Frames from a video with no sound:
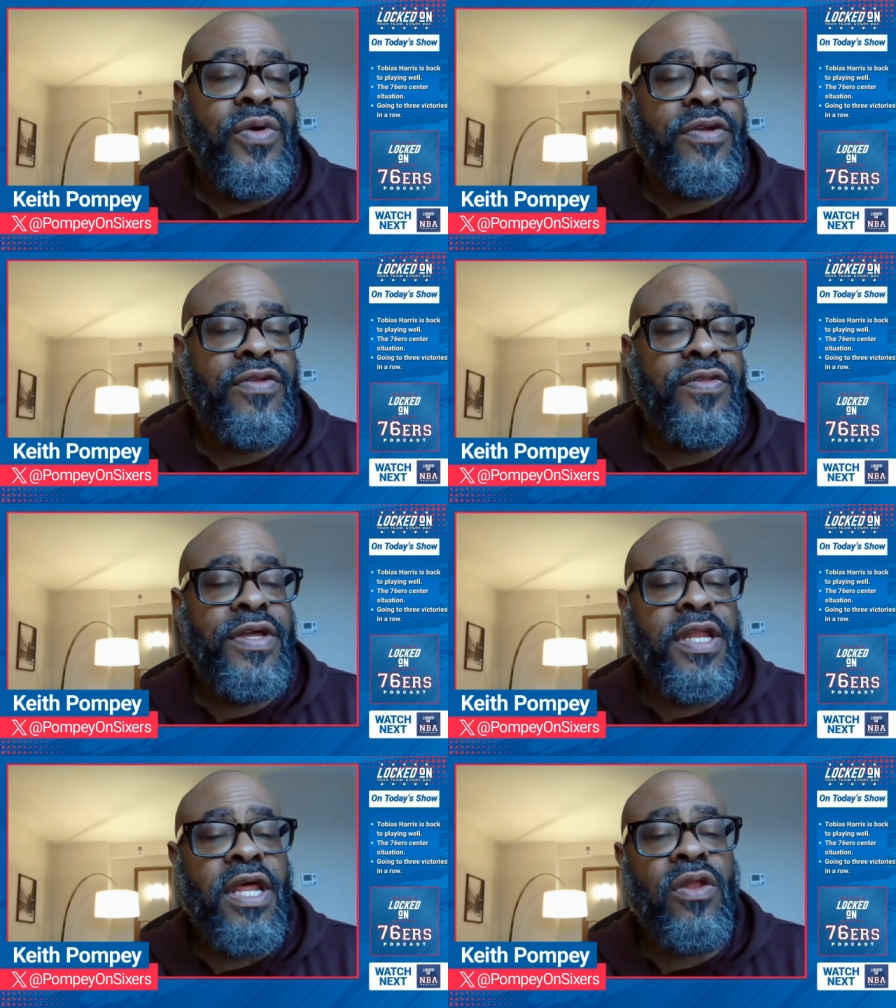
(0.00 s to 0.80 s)
here's the
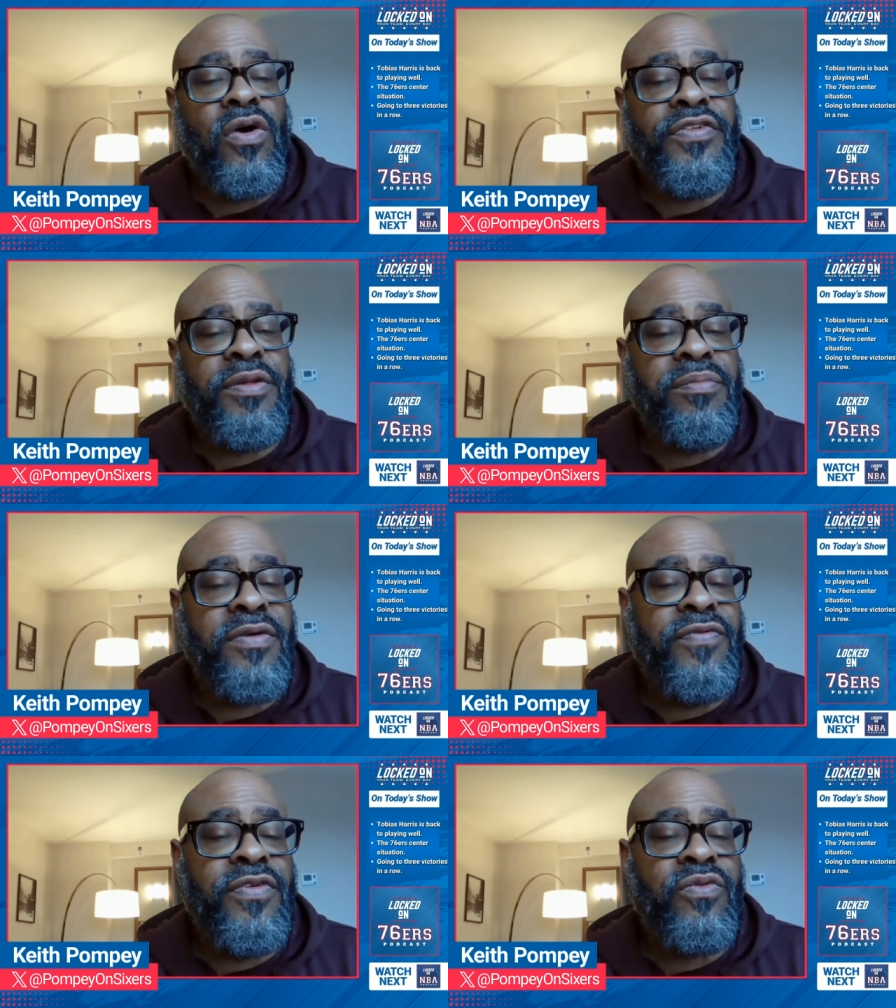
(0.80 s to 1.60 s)
thing. They lost to
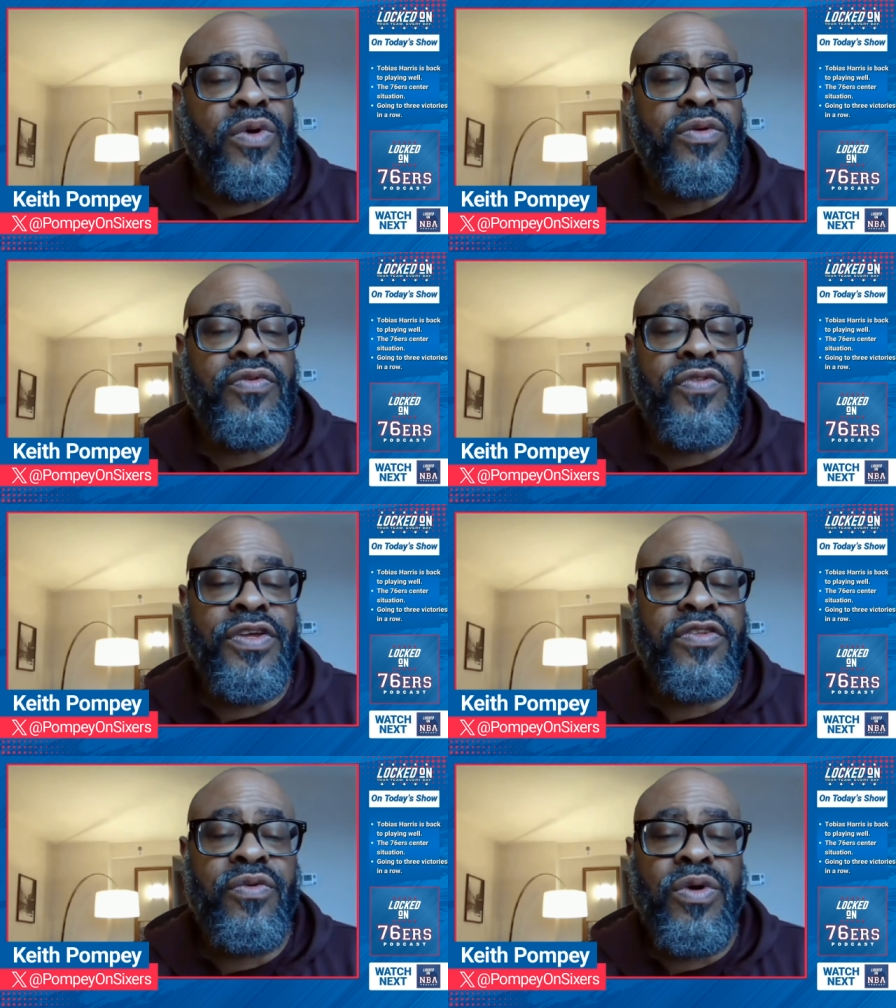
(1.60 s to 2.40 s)
Memphis one oh
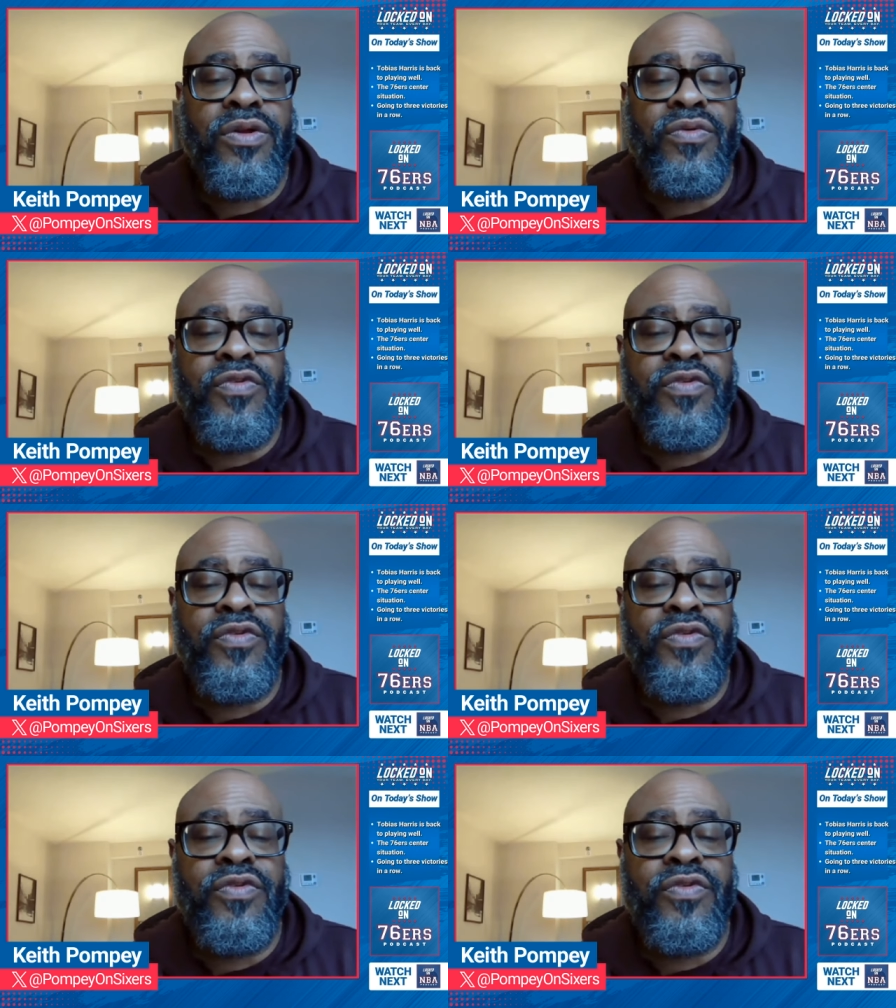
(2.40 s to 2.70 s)
six to one oh